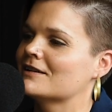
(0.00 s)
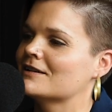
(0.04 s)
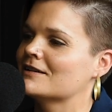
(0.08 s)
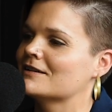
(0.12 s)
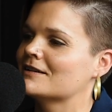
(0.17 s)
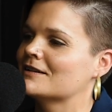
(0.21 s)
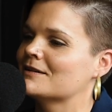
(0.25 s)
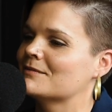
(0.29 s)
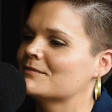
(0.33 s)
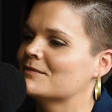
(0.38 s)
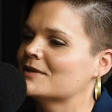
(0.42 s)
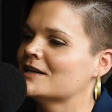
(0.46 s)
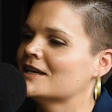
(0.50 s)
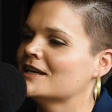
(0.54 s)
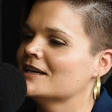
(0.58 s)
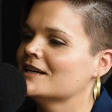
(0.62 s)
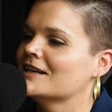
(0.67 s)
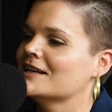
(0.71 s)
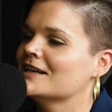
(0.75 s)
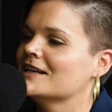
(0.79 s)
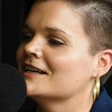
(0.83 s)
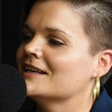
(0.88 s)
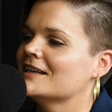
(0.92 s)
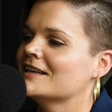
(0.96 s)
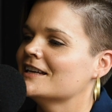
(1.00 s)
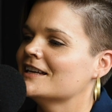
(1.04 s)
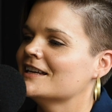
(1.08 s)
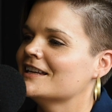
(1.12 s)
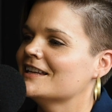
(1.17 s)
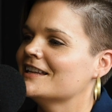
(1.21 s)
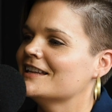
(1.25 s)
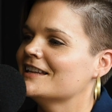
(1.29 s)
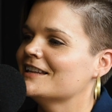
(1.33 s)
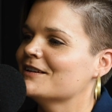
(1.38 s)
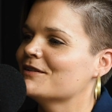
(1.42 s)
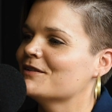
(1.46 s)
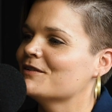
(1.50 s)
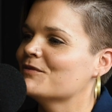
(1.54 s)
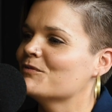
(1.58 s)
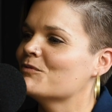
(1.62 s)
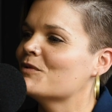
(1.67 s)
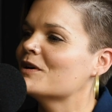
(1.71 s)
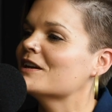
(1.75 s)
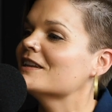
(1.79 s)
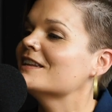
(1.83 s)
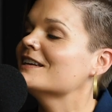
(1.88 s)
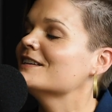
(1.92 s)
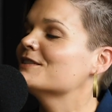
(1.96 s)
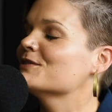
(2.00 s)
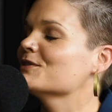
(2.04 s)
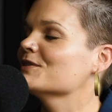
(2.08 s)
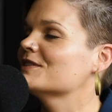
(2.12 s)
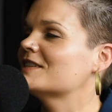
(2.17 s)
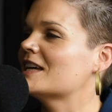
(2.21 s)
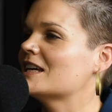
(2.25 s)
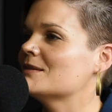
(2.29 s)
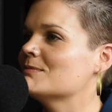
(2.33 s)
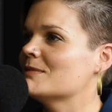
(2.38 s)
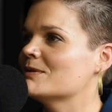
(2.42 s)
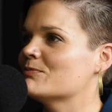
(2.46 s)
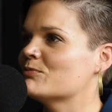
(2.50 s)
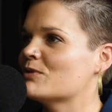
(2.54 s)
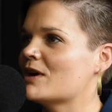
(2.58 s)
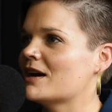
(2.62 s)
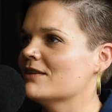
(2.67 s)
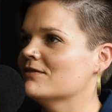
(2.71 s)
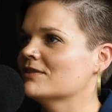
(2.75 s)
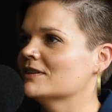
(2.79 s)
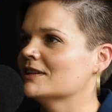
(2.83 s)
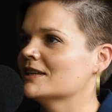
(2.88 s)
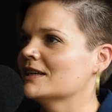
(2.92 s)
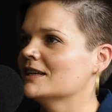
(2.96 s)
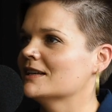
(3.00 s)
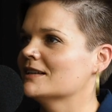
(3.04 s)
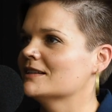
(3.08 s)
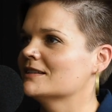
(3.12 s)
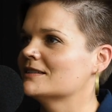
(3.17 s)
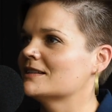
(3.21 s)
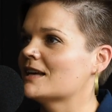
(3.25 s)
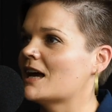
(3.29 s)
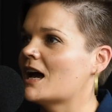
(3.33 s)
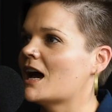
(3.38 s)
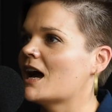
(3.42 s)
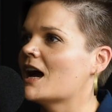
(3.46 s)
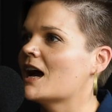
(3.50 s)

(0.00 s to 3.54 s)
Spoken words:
one of the things they'll say to me privately is,